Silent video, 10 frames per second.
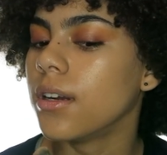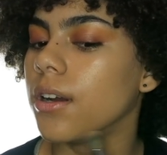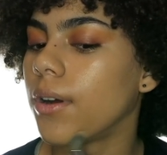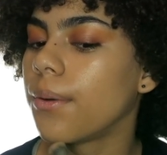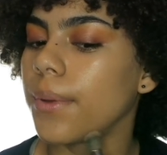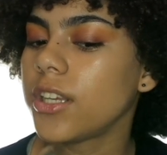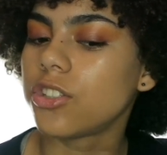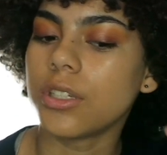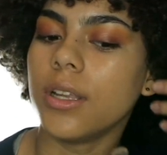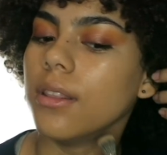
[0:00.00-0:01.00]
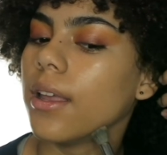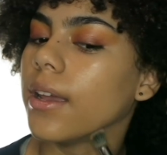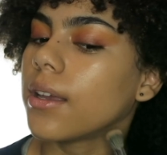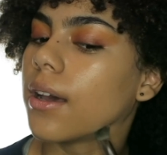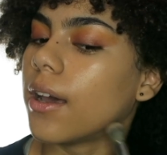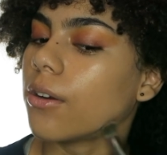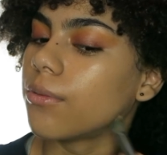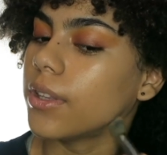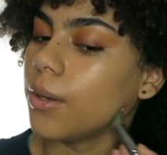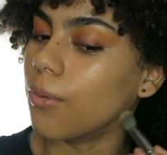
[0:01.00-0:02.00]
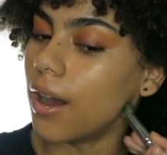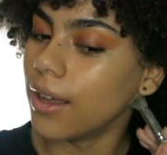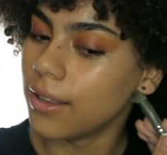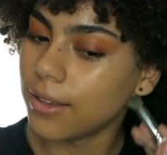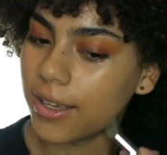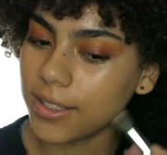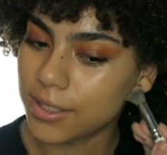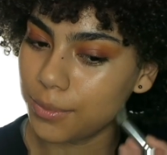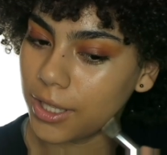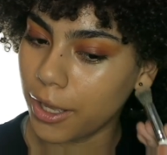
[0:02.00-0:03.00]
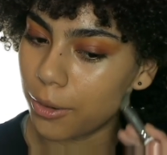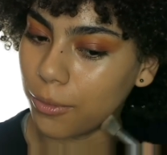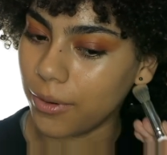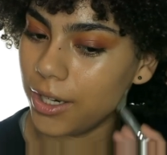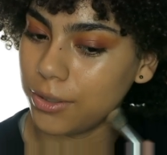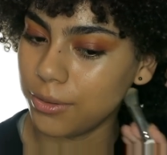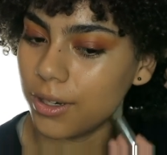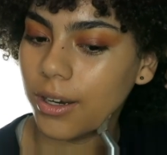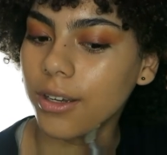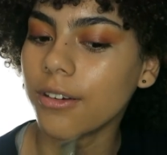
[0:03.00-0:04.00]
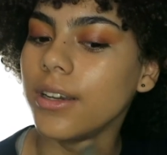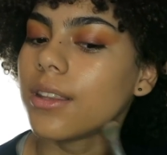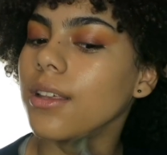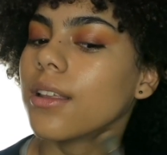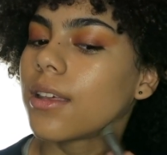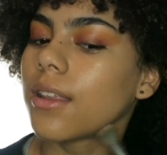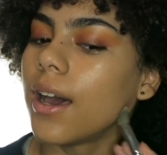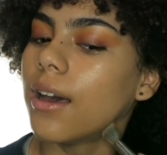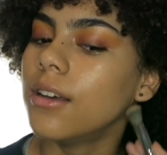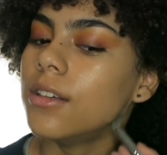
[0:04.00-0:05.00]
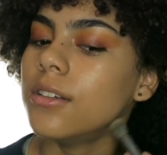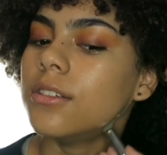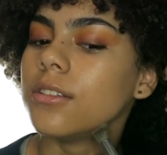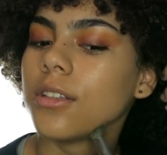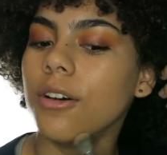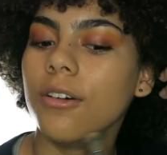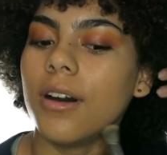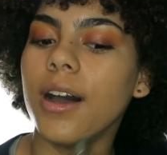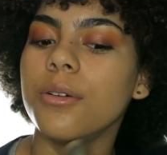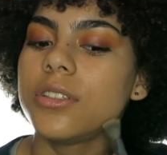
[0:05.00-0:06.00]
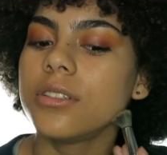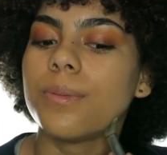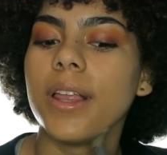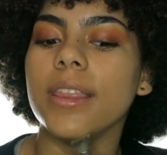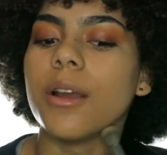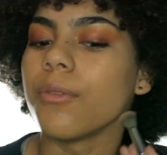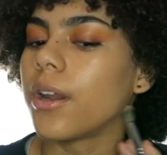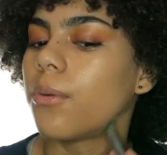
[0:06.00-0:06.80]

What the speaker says: around my chin, like I don't really want it to be like way too dark or anything like that, so I would just blend that right